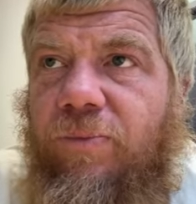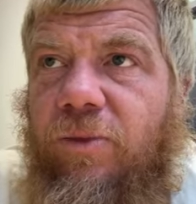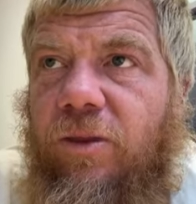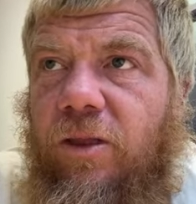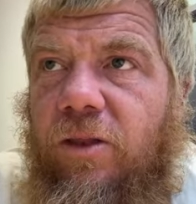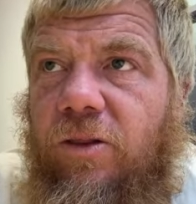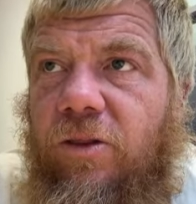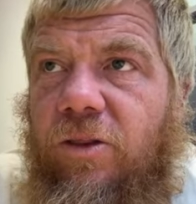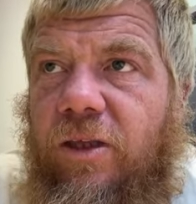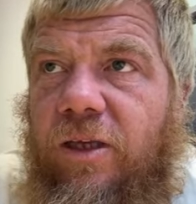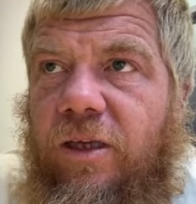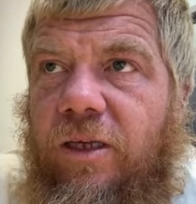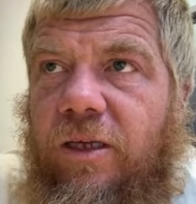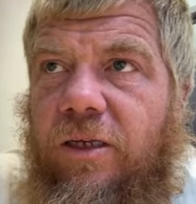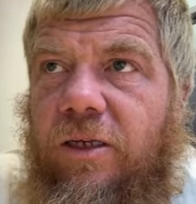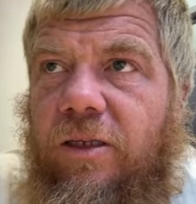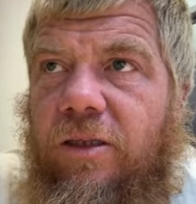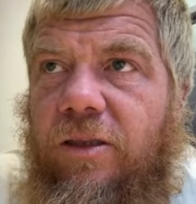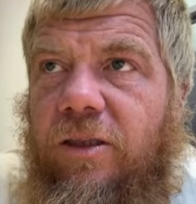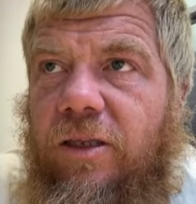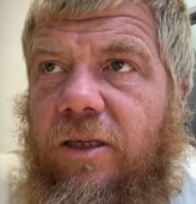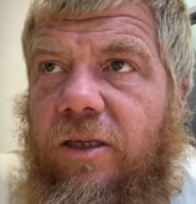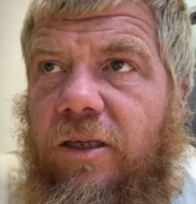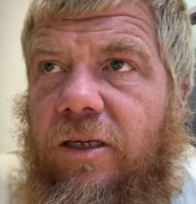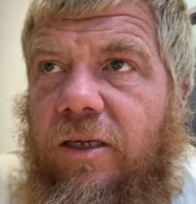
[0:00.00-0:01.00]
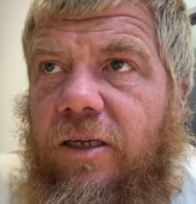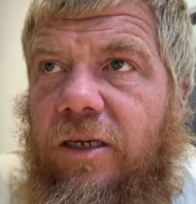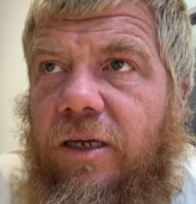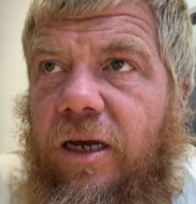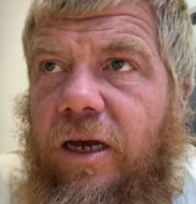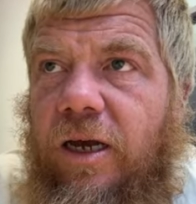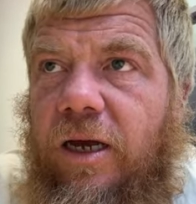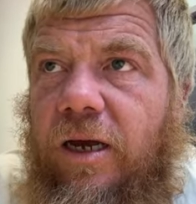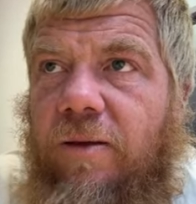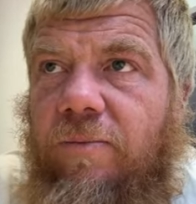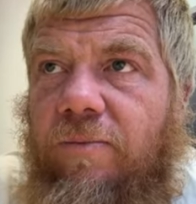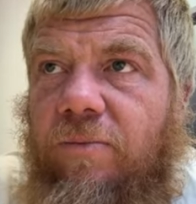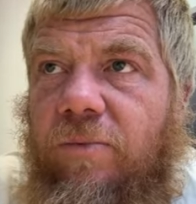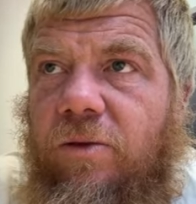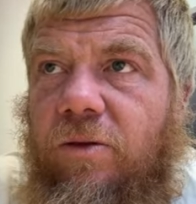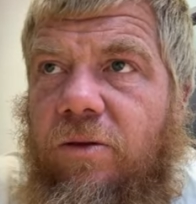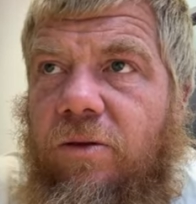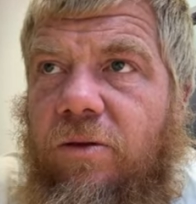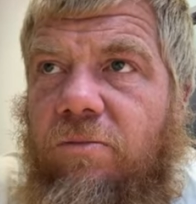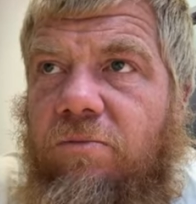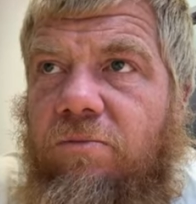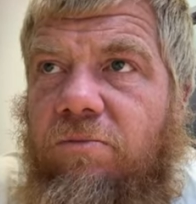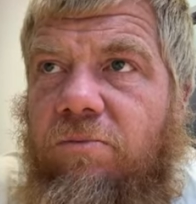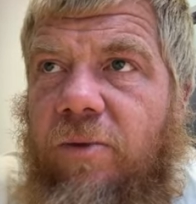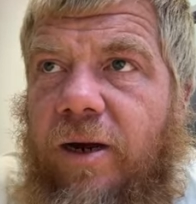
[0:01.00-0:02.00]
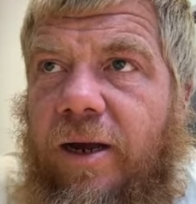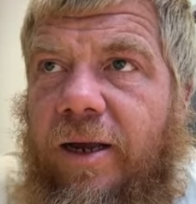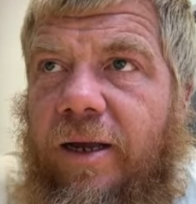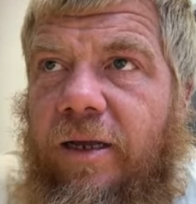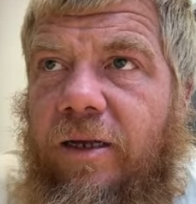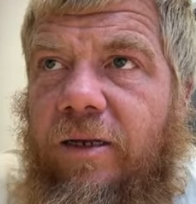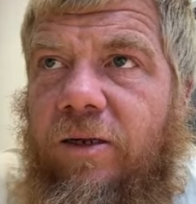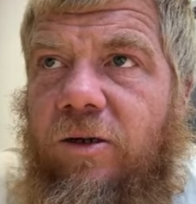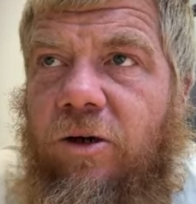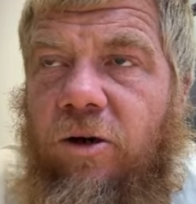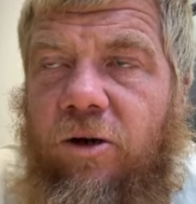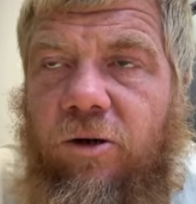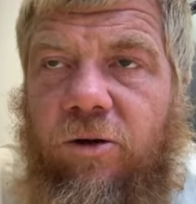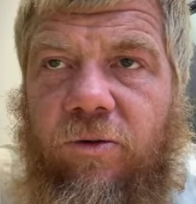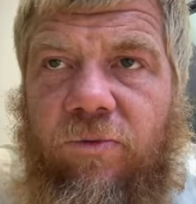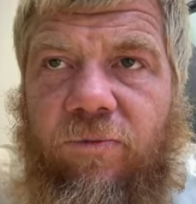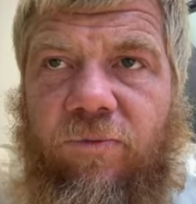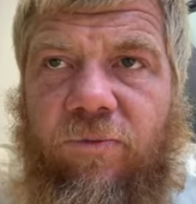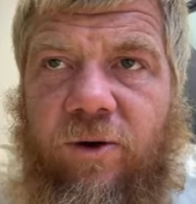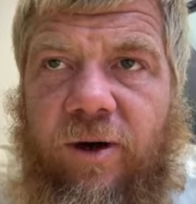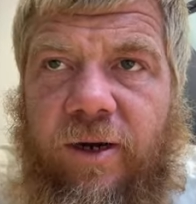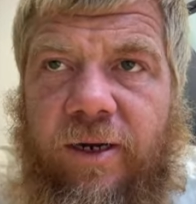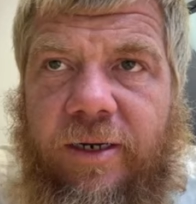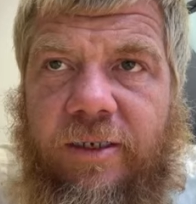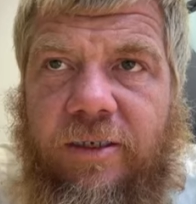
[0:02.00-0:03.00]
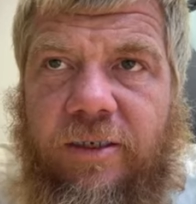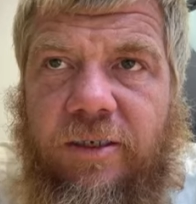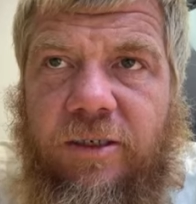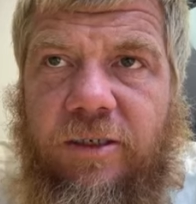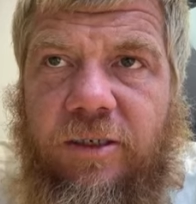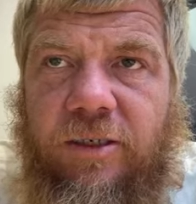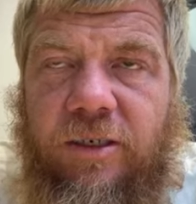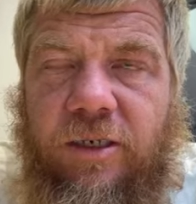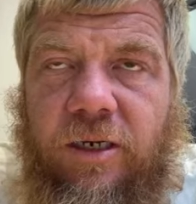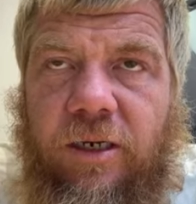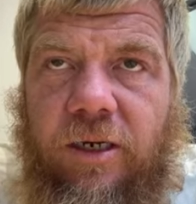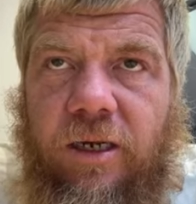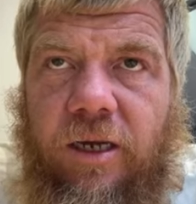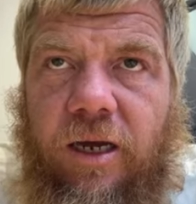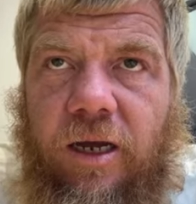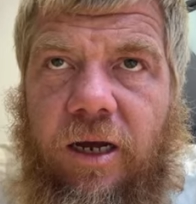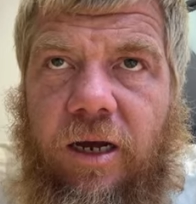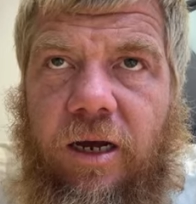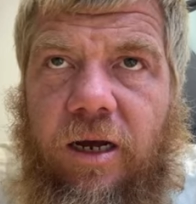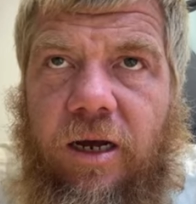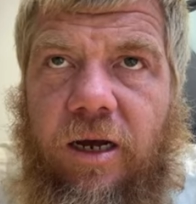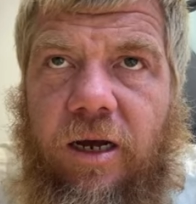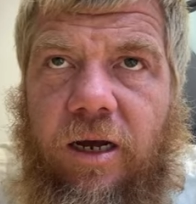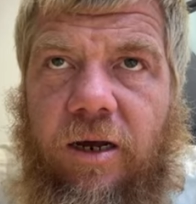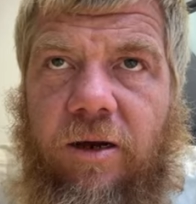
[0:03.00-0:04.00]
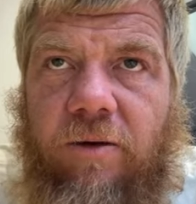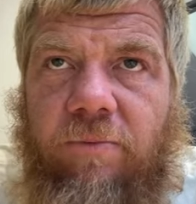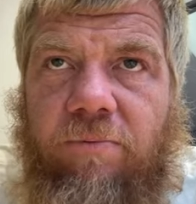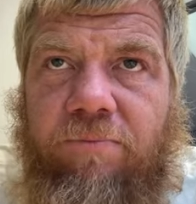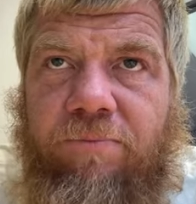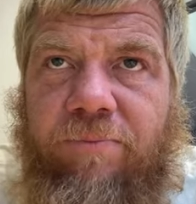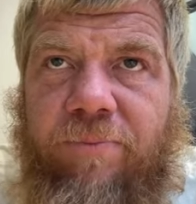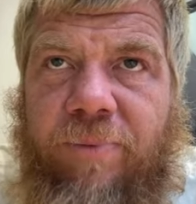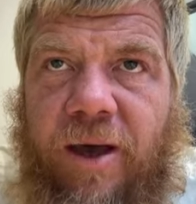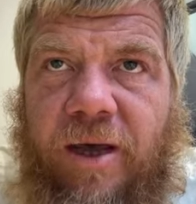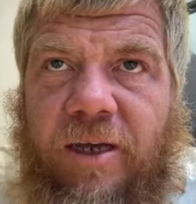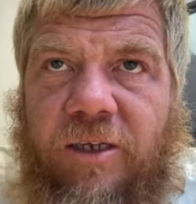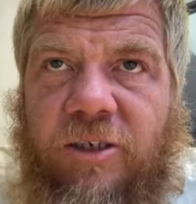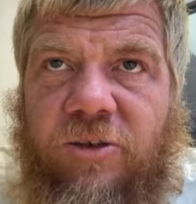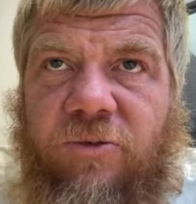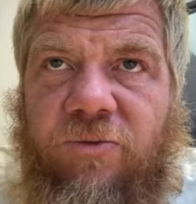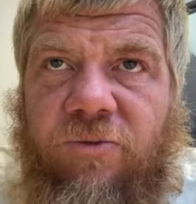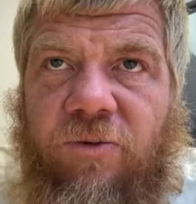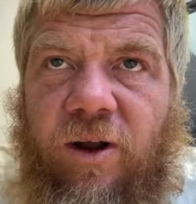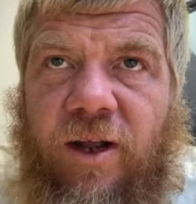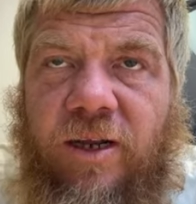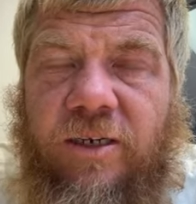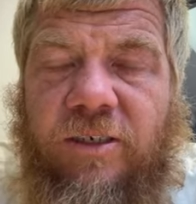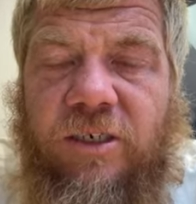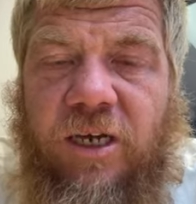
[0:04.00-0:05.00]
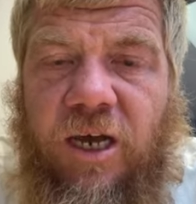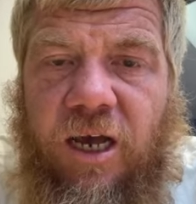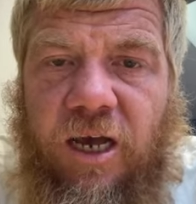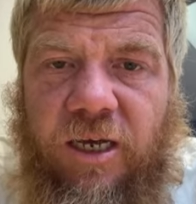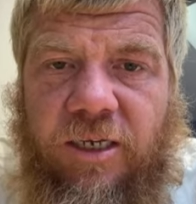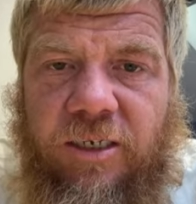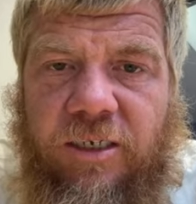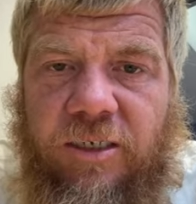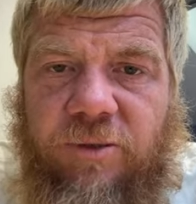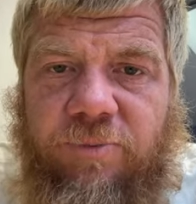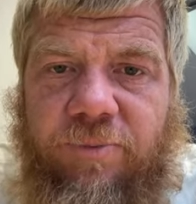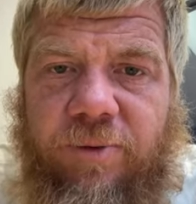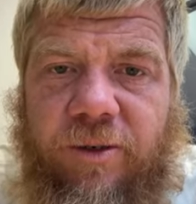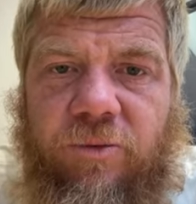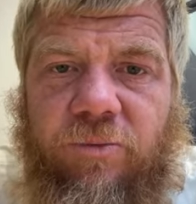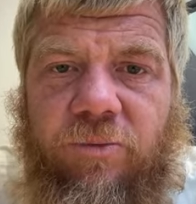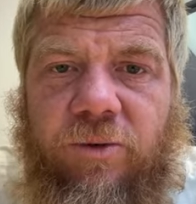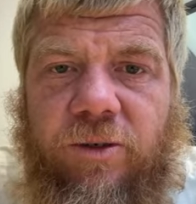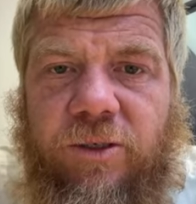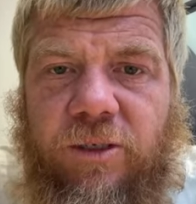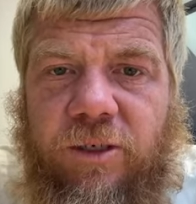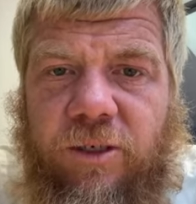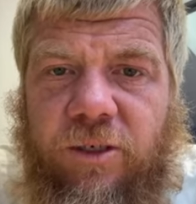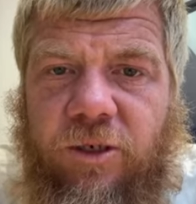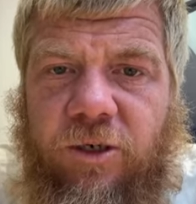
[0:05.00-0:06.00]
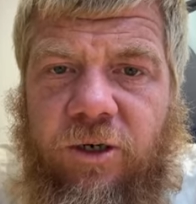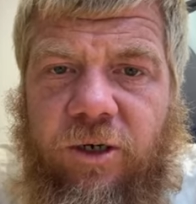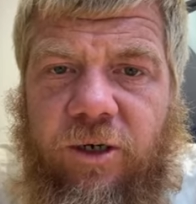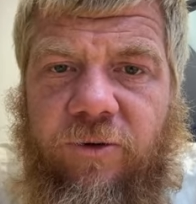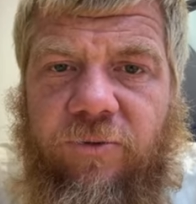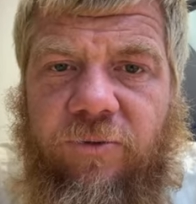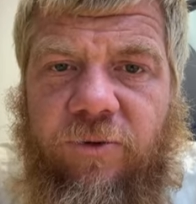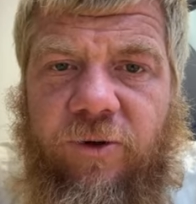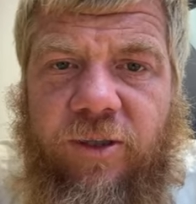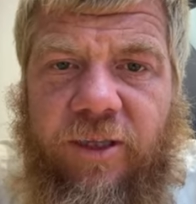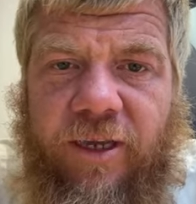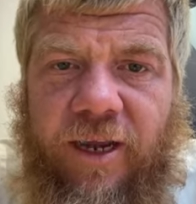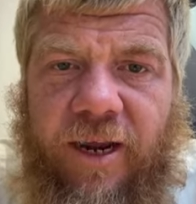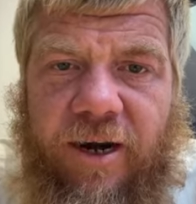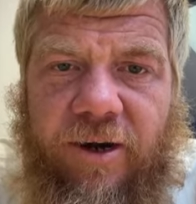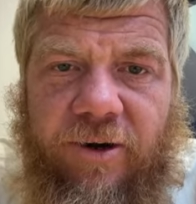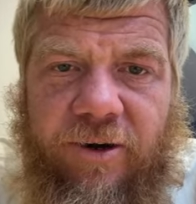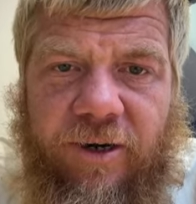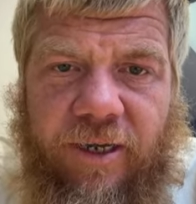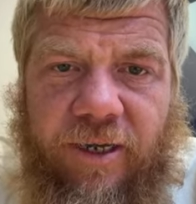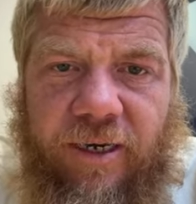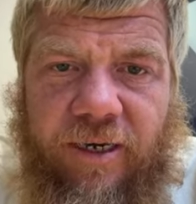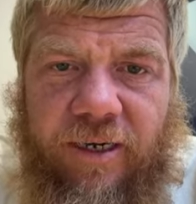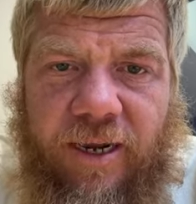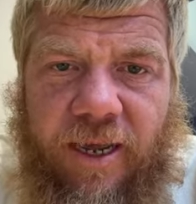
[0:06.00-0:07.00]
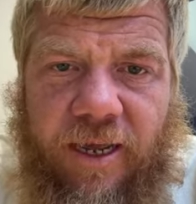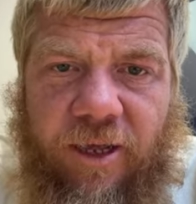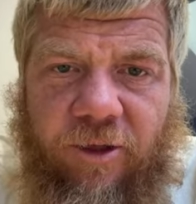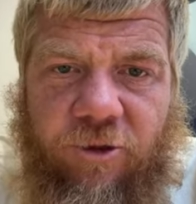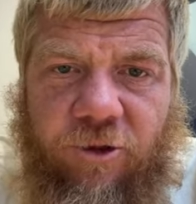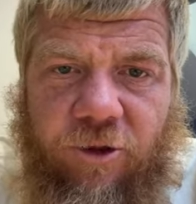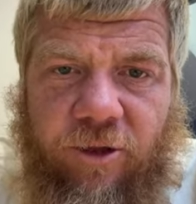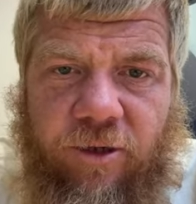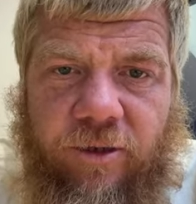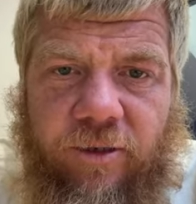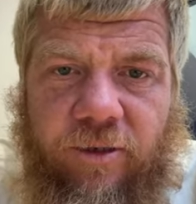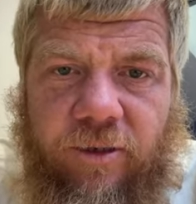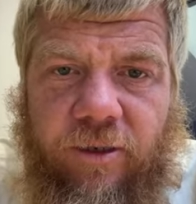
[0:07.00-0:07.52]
the the um, my girlfriend's uh, best friend's husband was a cook for the Aryan Nation.